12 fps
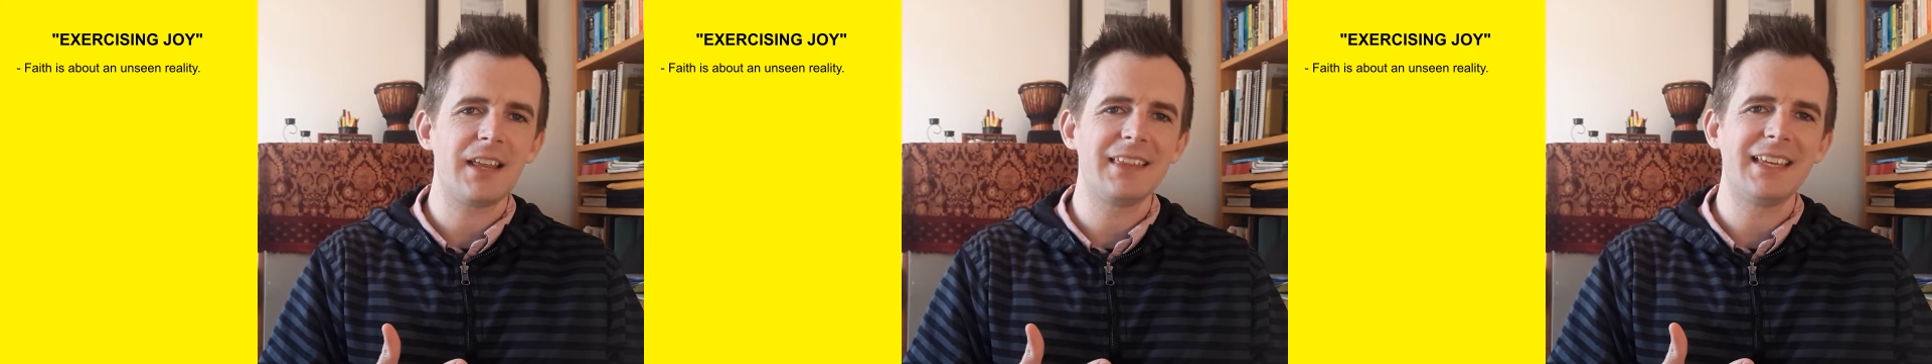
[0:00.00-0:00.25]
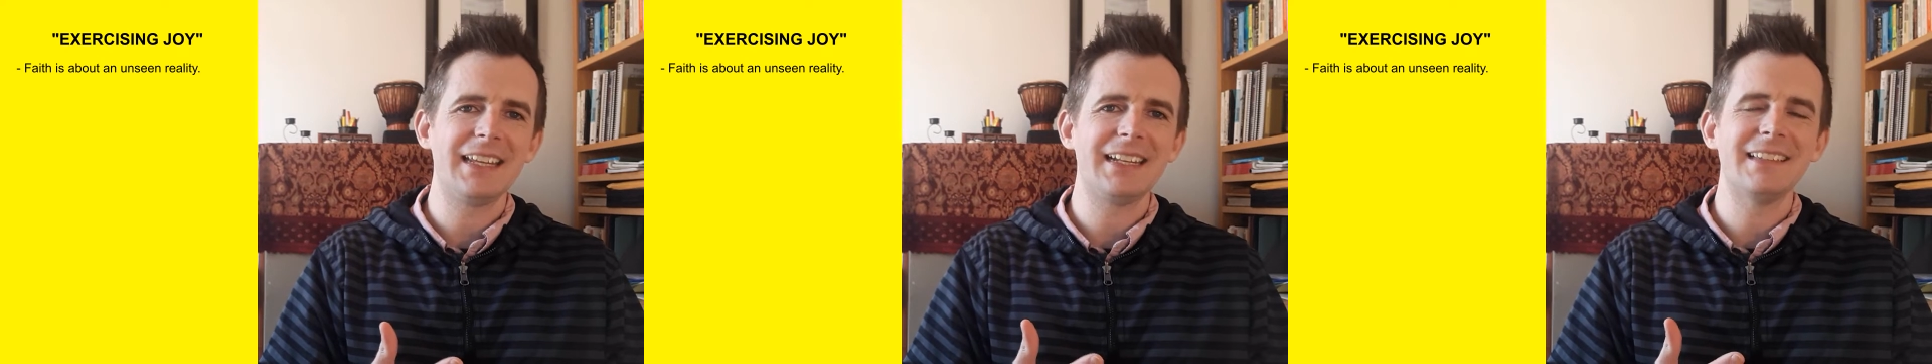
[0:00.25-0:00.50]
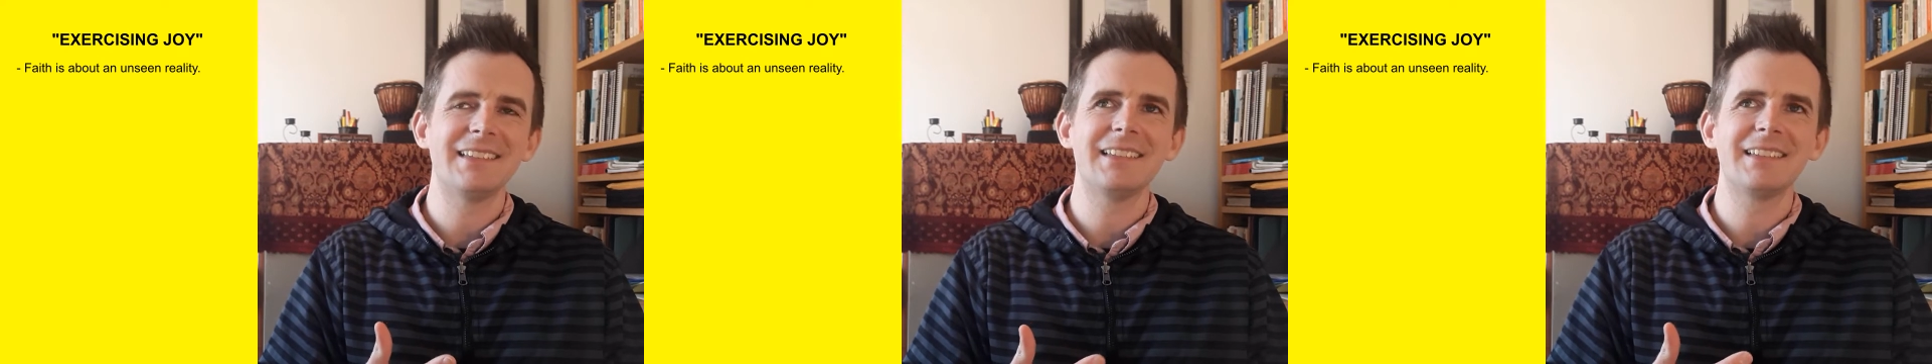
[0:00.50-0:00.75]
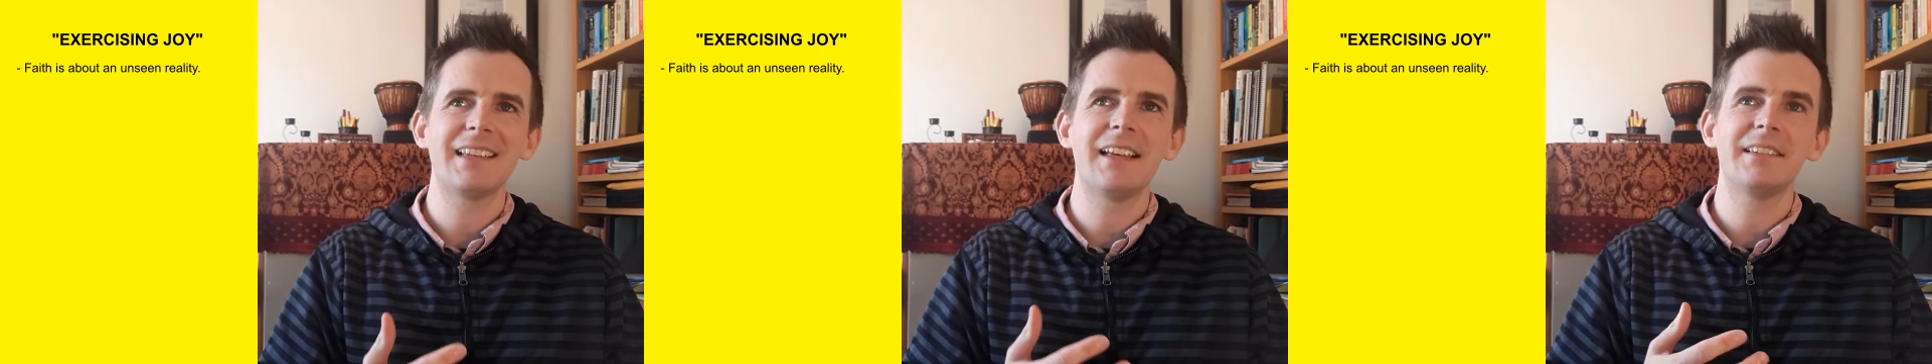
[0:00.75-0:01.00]
I think it is,
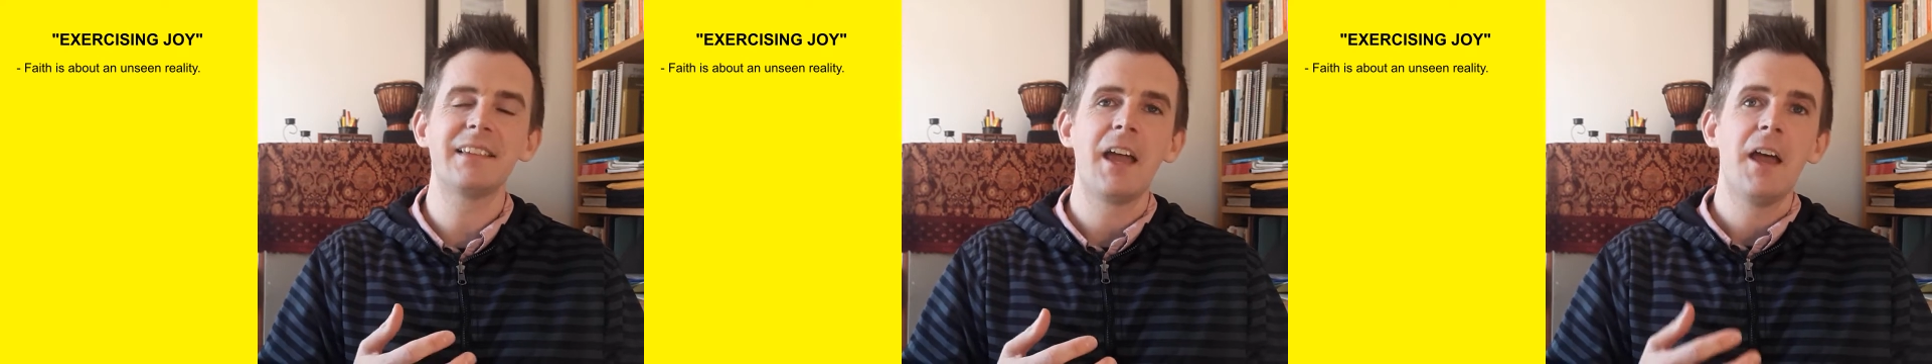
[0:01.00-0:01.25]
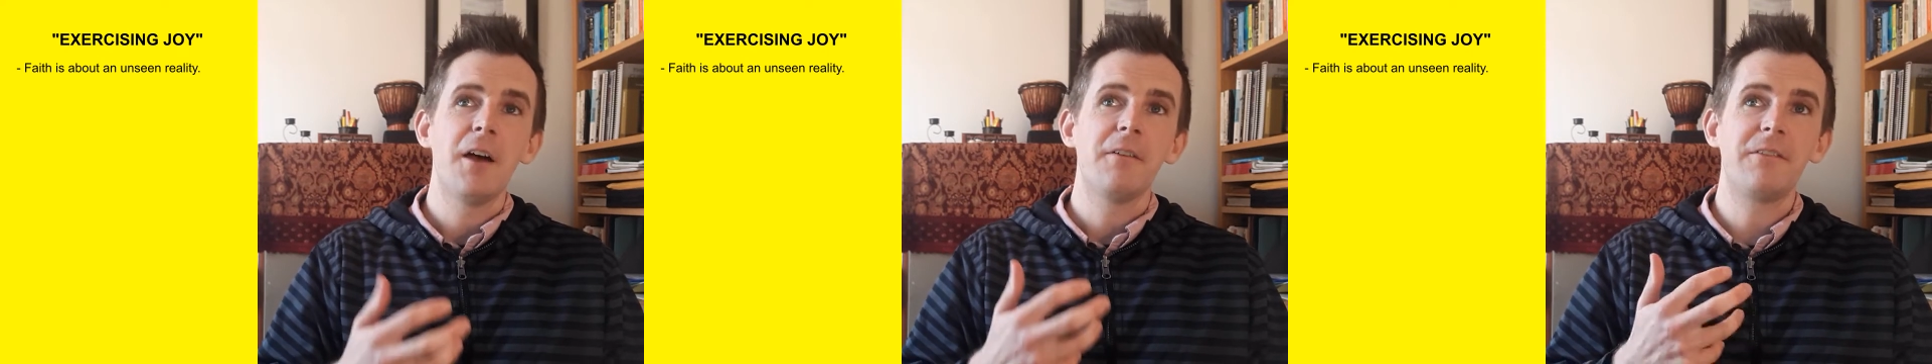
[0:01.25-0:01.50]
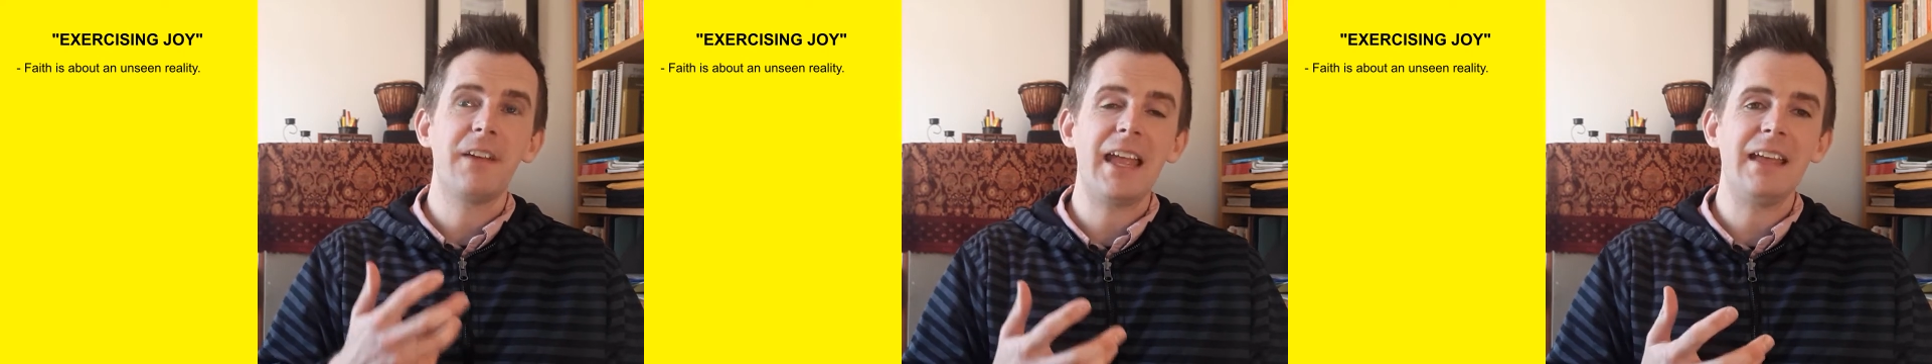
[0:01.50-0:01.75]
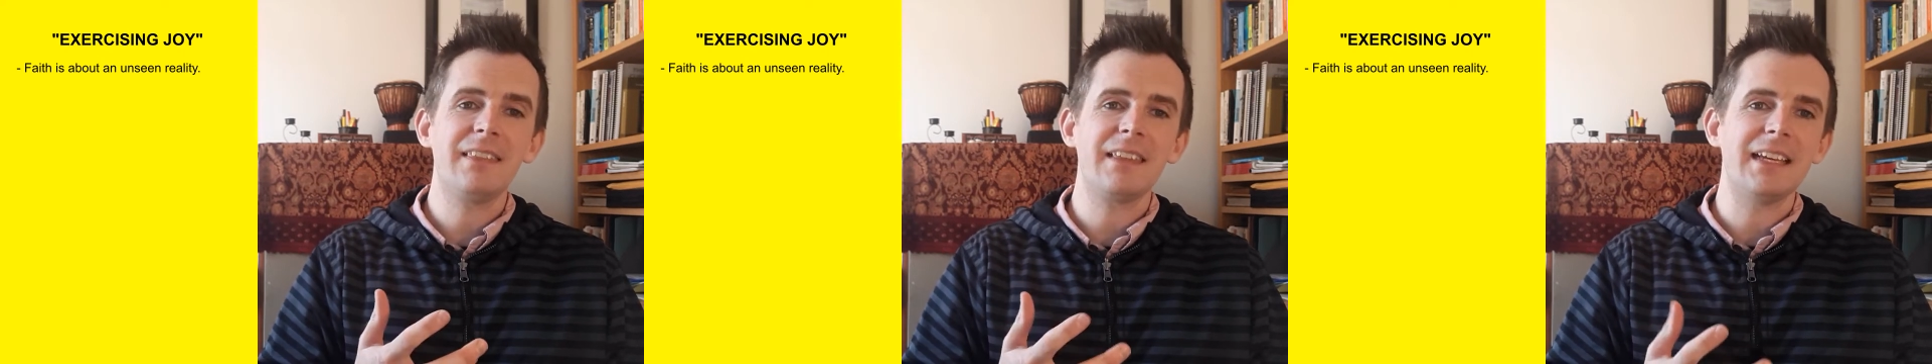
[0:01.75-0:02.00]
it says,
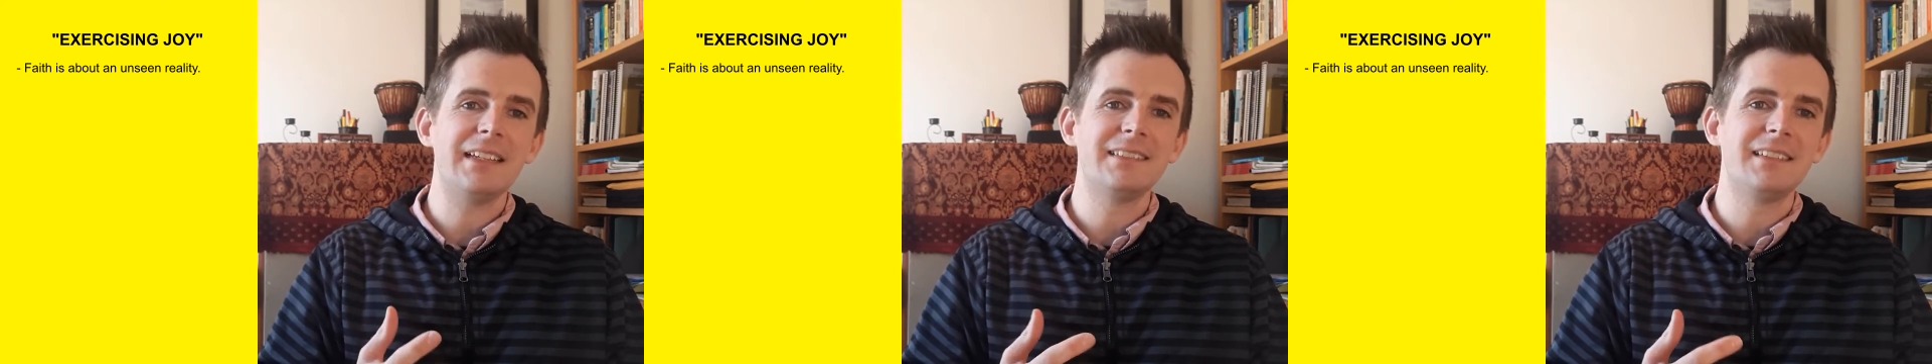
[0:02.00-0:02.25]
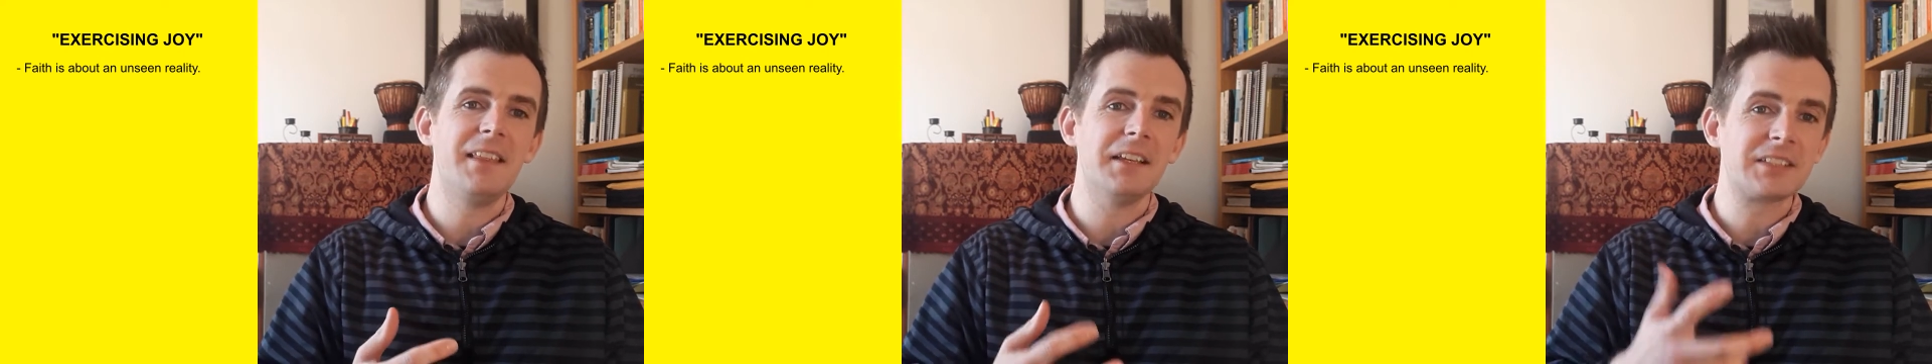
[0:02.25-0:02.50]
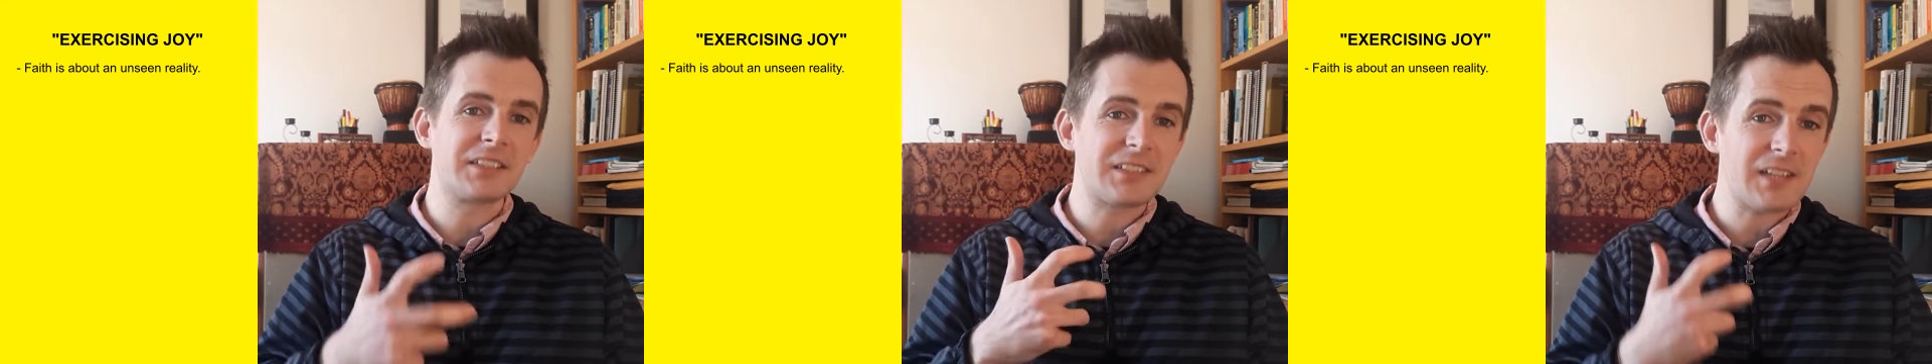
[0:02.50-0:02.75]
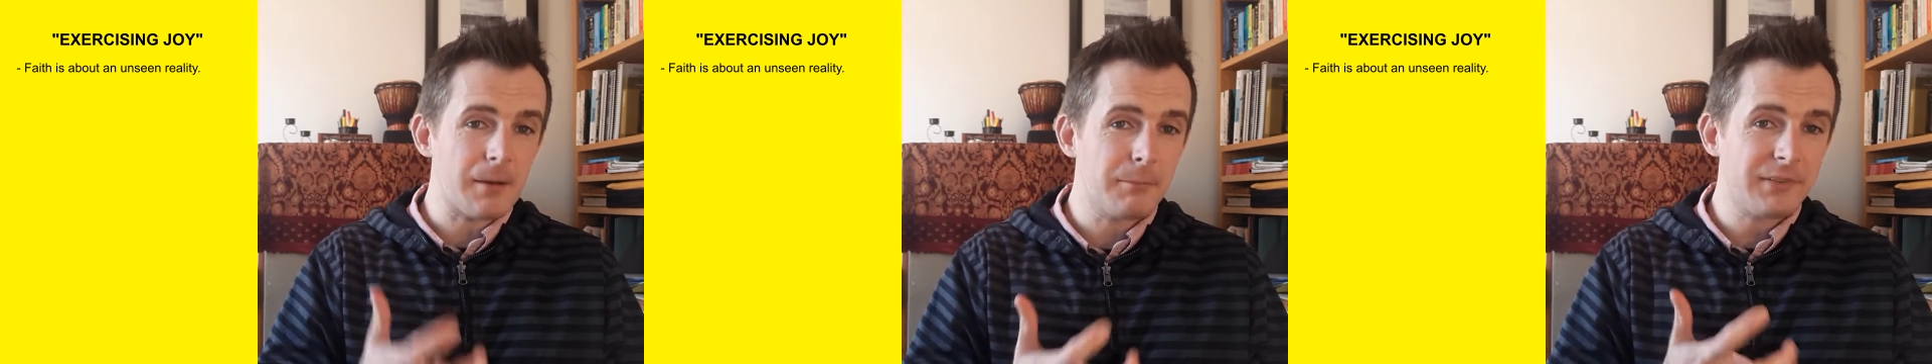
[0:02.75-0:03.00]
faith is the
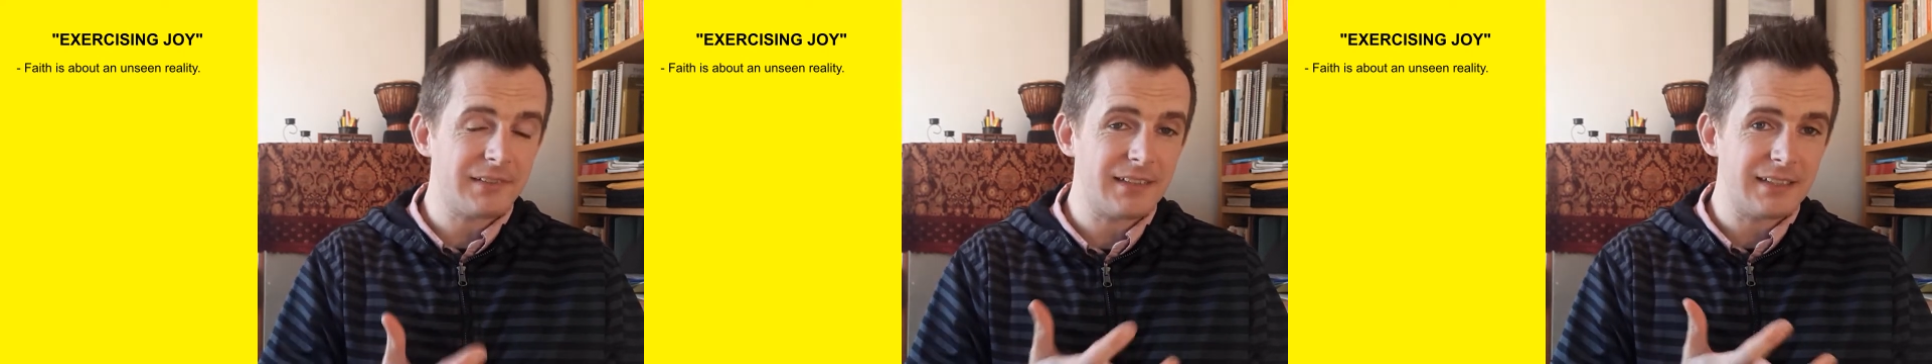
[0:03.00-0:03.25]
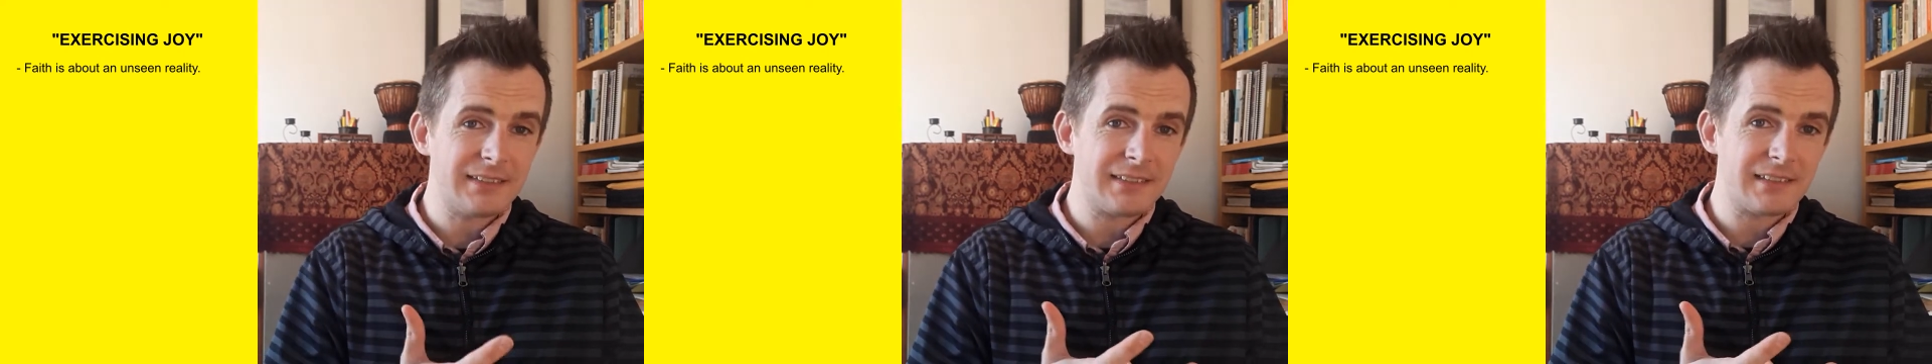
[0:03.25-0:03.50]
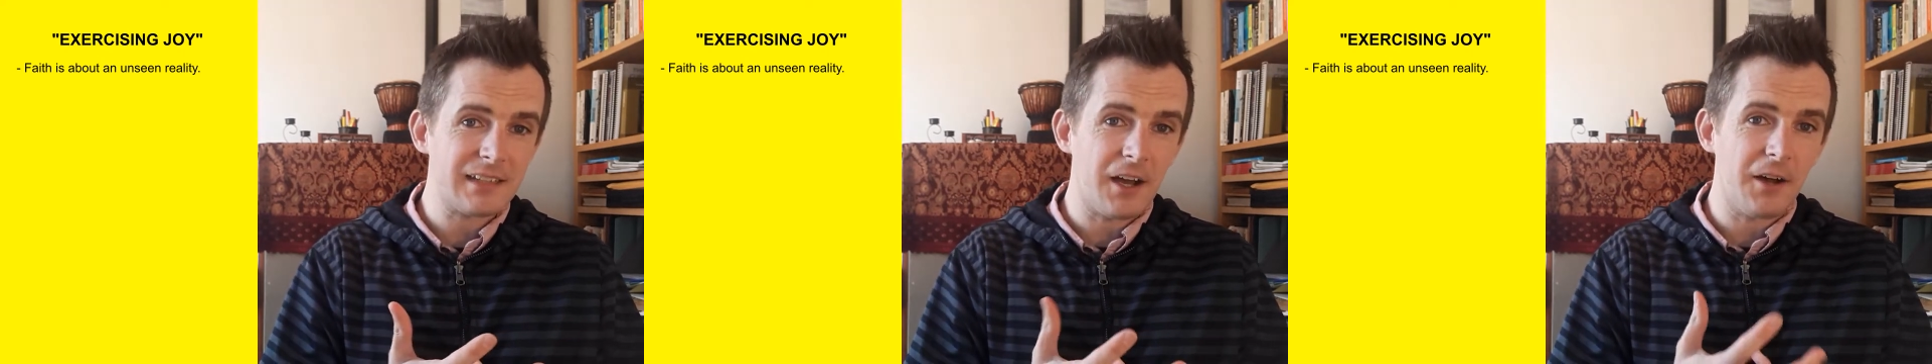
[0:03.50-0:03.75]
substance